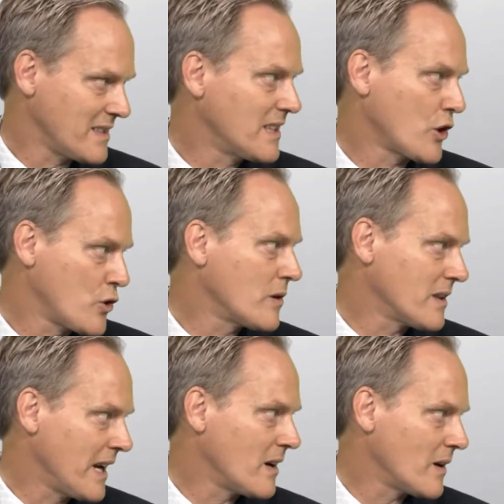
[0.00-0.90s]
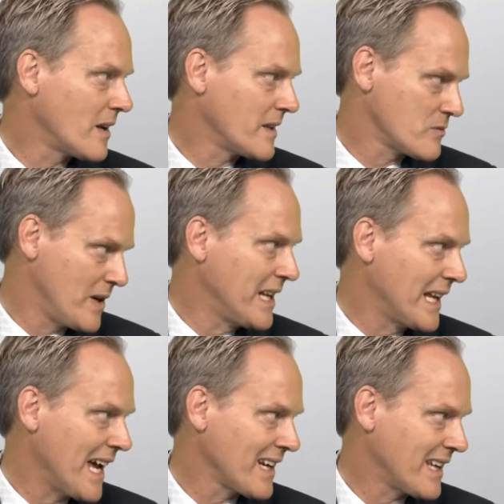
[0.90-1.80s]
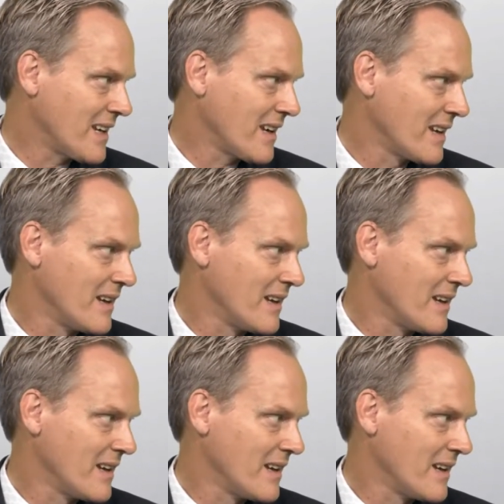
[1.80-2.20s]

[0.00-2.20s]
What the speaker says: in the current era. That's really lacking.